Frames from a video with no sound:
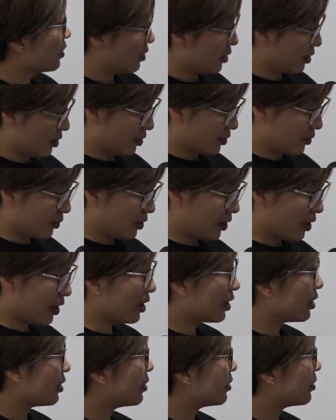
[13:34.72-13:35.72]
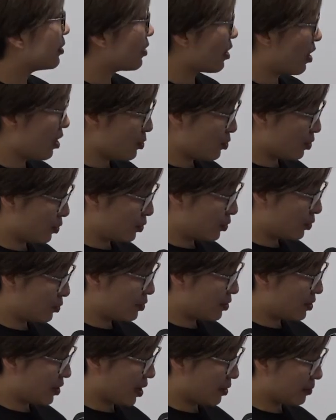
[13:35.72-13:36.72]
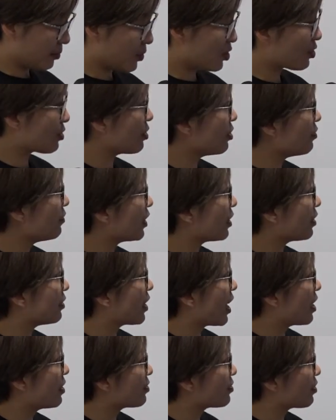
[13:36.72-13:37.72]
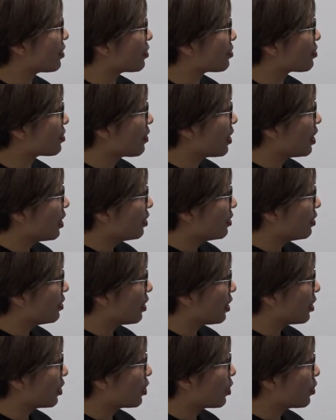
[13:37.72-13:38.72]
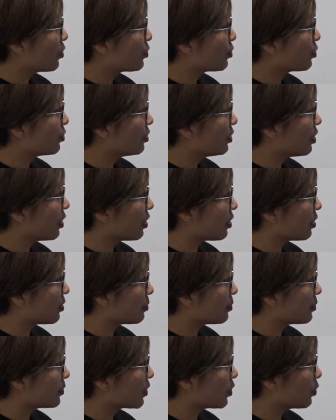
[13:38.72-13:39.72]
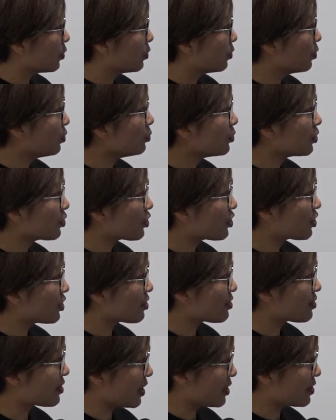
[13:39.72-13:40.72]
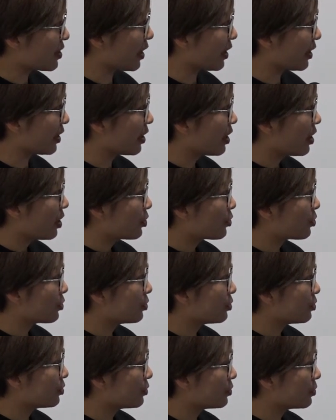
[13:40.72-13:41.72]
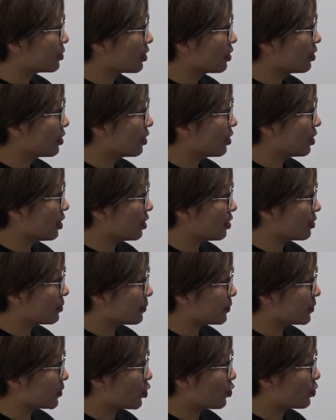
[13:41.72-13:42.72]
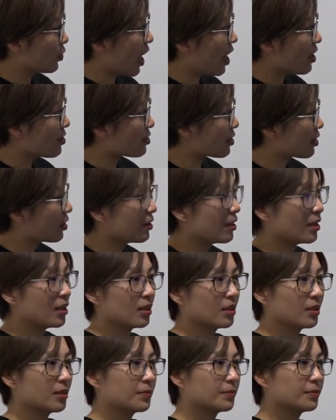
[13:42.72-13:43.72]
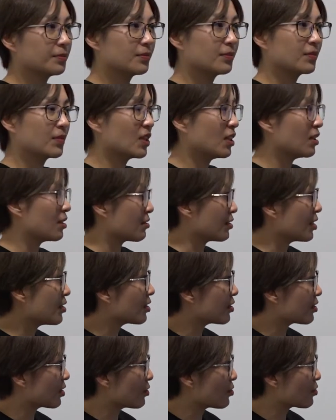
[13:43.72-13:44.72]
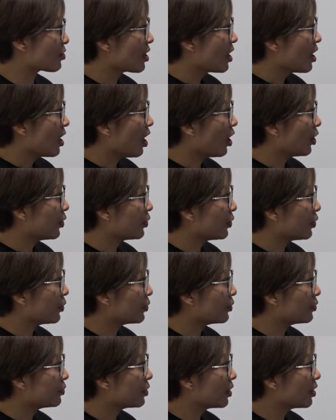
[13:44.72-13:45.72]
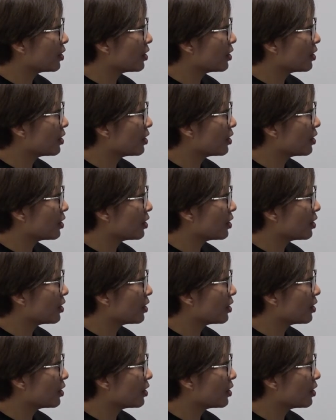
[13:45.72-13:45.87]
They also do some survey analysis. They go to the Urumqi city to ask the citizens how you